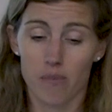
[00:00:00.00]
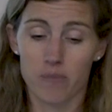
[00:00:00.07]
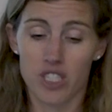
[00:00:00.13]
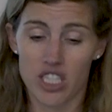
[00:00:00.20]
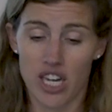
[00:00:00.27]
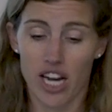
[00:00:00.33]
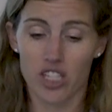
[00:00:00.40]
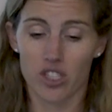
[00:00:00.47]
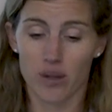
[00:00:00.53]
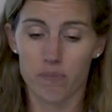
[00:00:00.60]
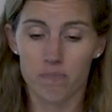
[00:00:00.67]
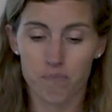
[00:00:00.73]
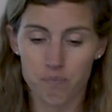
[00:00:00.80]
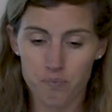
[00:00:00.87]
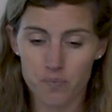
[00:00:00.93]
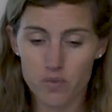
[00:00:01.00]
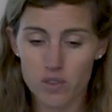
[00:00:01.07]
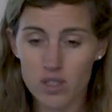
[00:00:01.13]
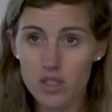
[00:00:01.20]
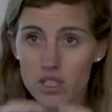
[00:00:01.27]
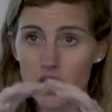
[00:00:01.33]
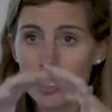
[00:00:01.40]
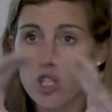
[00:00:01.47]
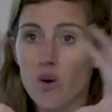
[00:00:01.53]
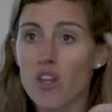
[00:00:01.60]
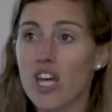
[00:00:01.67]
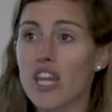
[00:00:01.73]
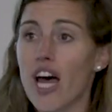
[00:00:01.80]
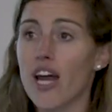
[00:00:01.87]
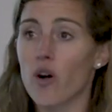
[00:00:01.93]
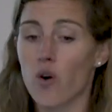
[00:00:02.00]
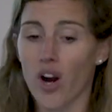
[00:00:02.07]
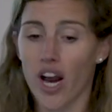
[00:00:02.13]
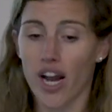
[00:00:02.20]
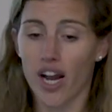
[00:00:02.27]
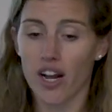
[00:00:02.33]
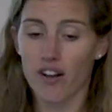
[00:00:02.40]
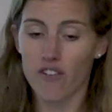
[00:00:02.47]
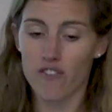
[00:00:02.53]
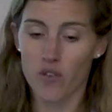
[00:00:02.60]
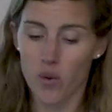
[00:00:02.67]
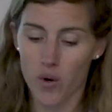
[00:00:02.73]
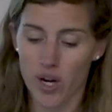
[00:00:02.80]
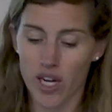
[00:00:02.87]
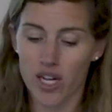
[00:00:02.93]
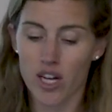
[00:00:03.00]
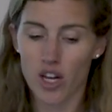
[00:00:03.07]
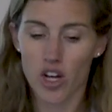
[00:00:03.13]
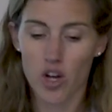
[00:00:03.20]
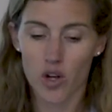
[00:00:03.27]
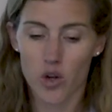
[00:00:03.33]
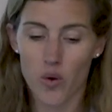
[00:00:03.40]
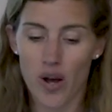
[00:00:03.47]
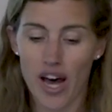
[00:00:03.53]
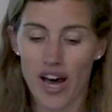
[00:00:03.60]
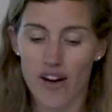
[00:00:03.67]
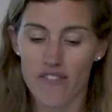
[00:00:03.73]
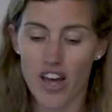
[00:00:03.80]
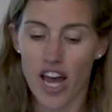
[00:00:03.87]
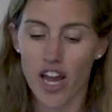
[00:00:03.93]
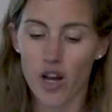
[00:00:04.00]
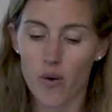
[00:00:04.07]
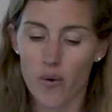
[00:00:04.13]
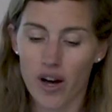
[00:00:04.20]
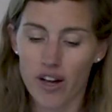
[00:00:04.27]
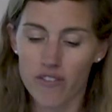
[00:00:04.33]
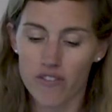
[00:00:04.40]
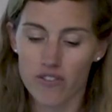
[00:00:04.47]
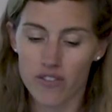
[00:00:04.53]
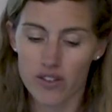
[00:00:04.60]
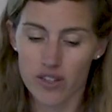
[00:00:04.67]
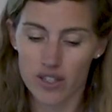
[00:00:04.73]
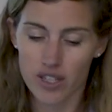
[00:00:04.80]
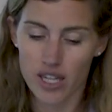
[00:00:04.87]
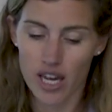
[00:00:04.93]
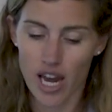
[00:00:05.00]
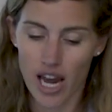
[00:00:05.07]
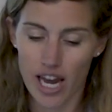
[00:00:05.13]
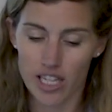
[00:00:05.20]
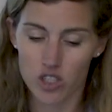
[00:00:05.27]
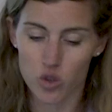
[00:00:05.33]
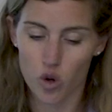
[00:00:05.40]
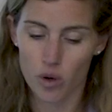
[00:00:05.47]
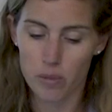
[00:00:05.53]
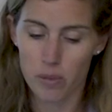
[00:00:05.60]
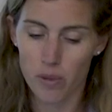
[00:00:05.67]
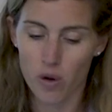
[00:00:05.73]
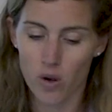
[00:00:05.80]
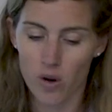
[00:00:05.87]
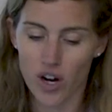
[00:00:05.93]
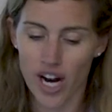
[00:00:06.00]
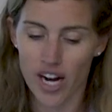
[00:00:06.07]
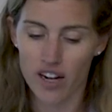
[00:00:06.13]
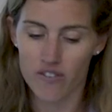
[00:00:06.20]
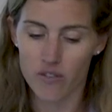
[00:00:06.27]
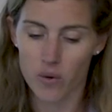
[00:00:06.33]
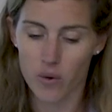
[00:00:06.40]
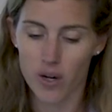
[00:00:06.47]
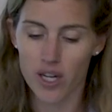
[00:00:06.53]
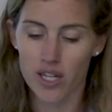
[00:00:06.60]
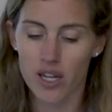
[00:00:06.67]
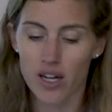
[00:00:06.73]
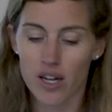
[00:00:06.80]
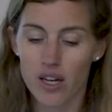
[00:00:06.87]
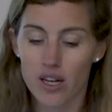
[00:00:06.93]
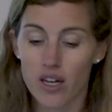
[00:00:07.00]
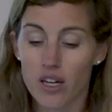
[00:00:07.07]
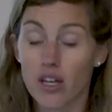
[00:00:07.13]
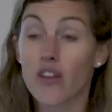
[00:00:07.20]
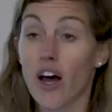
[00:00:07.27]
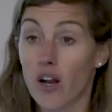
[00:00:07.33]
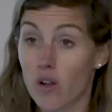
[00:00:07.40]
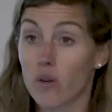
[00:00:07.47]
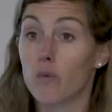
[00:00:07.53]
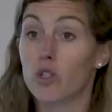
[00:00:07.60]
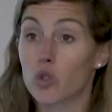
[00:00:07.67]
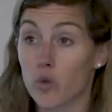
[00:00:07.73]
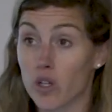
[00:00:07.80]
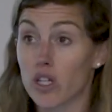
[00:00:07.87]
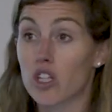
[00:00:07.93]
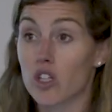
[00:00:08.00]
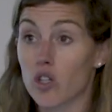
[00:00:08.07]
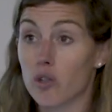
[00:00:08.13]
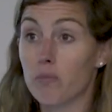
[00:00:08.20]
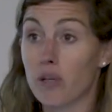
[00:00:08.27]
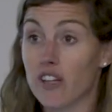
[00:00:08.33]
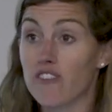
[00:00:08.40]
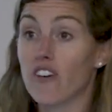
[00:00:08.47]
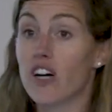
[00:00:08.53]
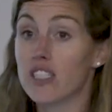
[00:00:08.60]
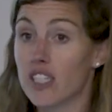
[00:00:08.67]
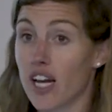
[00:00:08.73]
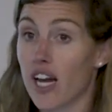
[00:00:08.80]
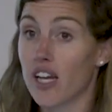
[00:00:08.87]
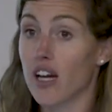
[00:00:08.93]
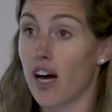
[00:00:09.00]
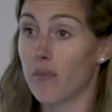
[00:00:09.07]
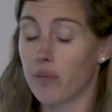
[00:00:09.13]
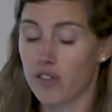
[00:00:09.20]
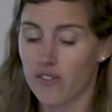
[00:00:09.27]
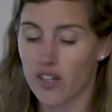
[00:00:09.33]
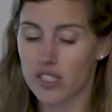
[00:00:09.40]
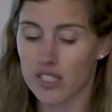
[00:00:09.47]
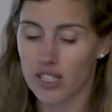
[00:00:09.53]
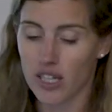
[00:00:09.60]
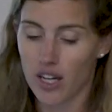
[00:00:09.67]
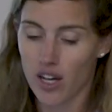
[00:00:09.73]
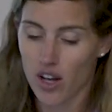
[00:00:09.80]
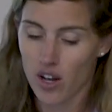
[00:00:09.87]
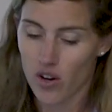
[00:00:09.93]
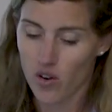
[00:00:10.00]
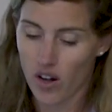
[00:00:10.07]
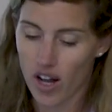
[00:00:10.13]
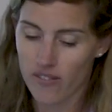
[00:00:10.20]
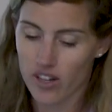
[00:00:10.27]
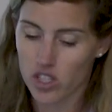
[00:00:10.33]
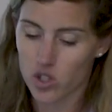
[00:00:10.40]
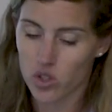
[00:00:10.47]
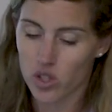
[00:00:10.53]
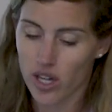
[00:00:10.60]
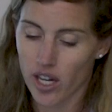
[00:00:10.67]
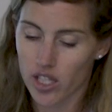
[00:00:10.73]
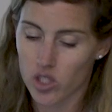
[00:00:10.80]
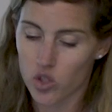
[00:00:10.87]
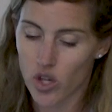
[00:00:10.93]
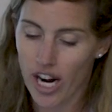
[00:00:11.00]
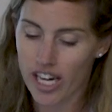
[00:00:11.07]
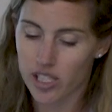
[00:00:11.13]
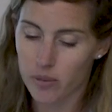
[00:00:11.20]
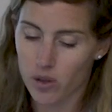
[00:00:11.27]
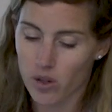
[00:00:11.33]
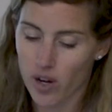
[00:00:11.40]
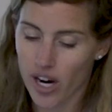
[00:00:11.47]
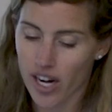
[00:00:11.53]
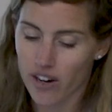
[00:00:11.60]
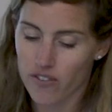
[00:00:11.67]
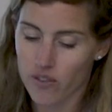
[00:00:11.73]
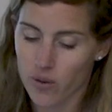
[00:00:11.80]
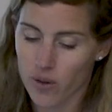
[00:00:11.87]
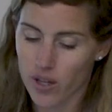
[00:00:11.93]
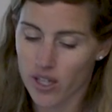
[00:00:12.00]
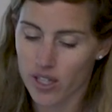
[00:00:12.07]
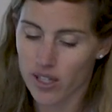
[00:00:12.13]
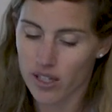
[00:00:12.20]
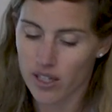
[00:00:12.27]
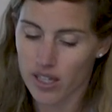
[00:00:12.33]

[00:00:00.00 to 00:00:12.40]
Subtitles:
detection. So within that organic fluorine, you have AOF, adsorbable organic fluorine, which will include PFAS and non-PFAS. You'll have extractable organic fluorine,